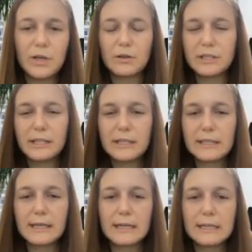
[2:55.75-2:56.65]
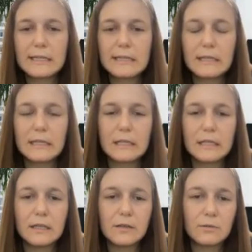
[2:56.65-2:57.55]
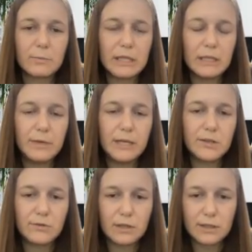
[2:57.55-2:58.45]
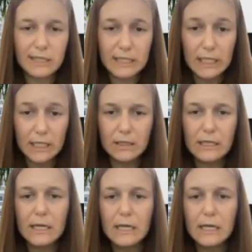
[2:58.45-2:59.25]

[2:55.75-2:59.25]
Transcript: we already discussed uh, completely based on the scene